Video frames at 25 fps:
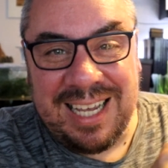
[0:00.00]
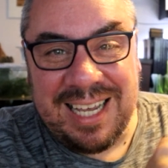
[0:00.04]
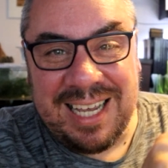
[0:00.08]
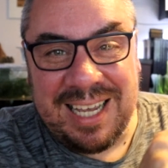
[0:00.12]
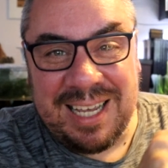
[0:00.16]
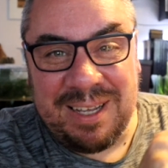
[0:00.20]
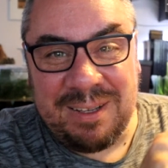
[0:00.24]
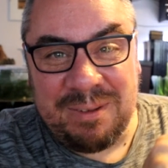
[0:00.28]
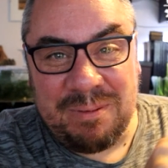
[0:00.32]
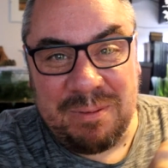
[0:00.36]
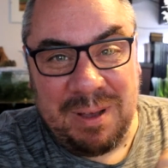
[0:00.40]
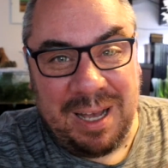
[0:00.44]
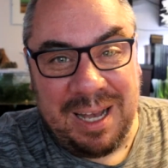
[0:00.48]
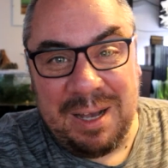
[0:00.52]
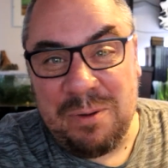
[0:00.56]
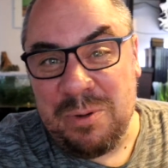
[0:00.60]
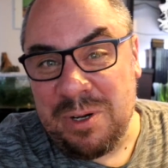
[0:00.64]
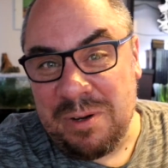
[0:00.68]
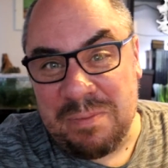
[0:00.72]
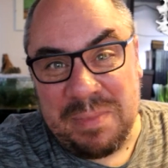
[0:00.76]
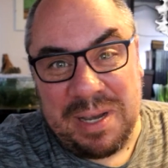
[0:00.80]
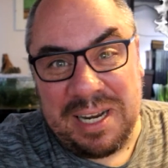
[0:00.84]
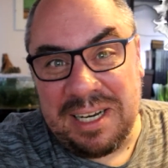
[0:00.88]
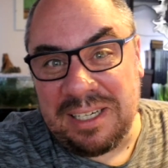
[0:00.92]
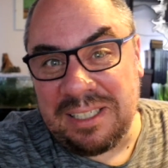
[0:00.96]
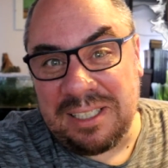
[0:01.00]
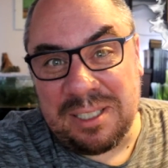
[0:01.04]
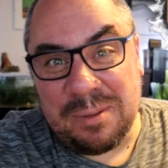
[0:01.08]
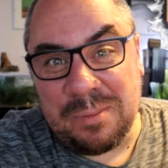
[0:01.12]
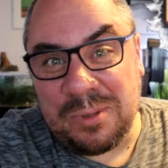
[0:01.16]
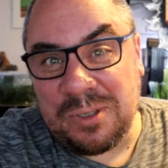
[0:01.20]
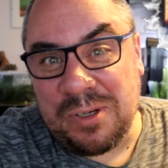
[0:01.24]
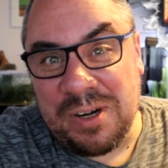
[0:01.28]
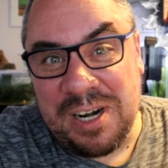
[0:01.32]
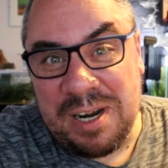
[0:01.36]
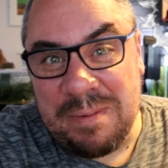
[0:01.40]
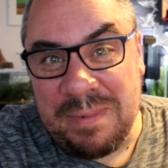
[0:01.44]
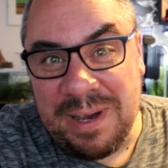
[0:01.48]
I wouldn't mind a
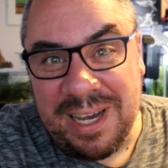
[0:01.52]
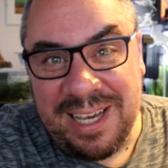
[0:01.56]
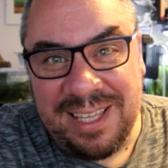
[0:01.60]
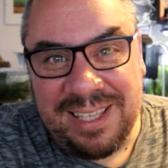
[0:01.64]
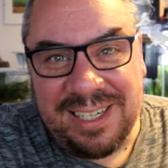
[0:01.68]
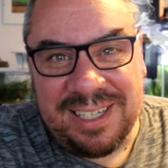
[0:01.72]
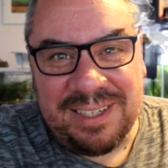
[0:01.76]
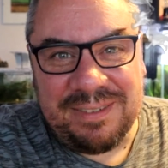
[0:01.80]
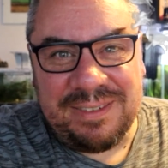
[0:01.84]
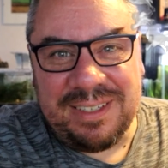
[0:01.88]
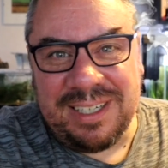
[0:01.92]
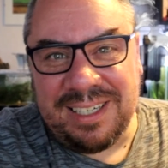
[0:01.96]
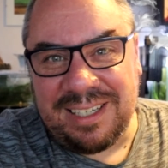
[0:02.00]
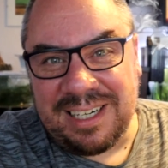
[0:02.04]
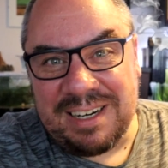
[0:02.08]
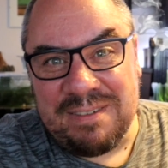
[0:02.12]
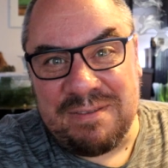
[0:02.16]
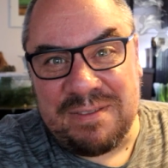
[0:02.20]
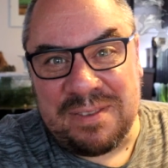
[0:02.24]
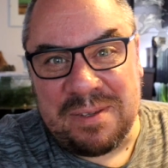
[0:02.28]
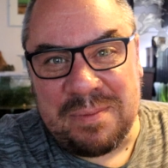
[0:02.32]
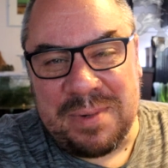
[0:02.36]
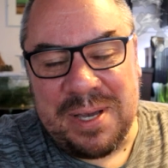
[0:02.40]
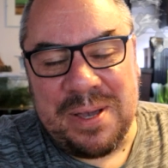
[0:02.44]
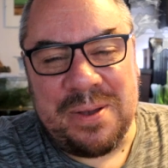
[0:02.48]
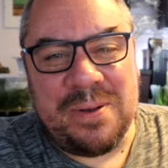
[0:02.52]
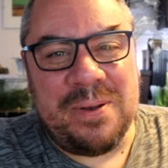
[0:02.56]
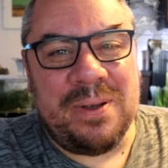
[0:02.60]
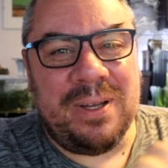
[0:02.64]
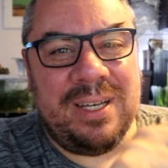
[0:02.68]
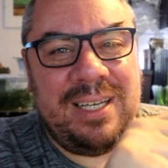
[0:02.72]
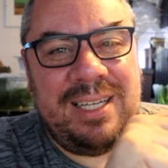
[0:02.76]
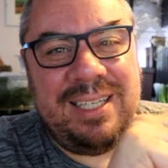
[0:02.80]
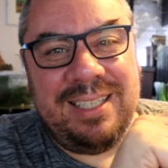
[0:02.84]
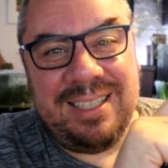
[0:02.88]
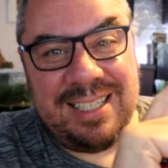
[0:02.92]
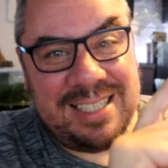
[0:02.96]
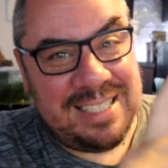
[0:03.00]
subscribe either if you're giving them out.
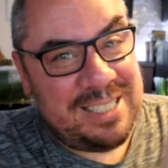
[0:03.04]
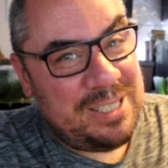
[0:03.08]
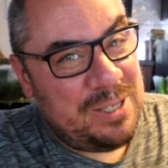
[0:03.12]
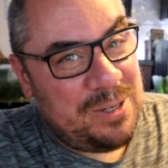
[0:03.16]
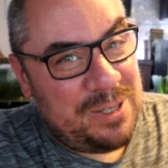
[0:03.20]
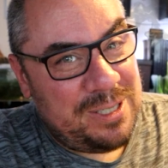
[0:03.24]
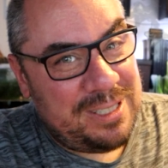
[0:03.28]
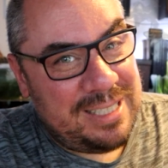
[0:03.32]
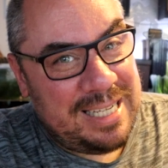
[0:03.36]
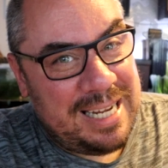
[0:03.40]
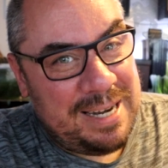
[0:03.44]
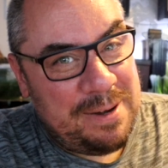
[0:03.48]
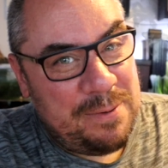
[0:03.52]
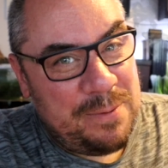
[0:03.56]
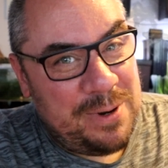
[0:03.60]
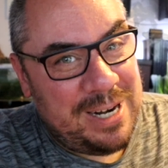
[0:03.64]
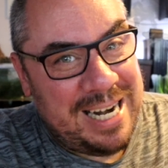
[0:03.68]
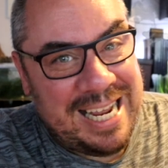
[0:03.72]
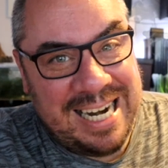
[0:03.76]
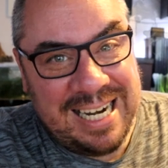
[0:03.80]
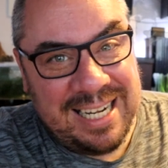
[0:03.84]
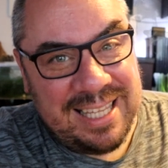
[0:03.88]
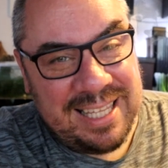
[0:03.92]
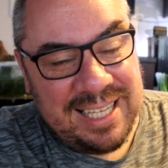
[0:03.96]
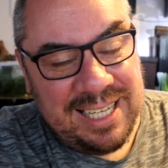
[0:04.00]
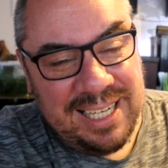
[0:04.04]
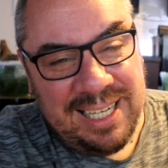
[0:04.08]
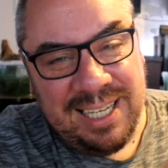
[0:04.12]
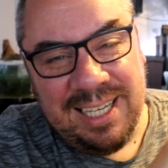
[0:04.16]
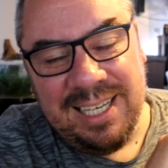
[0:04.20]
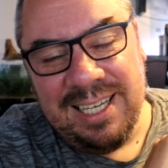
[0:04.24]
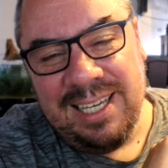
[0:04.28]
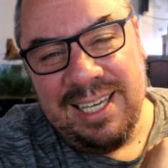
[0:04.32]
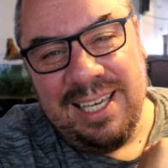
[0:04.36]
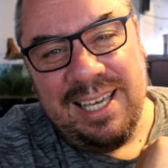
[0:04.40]
It doesn't cost anyone anything.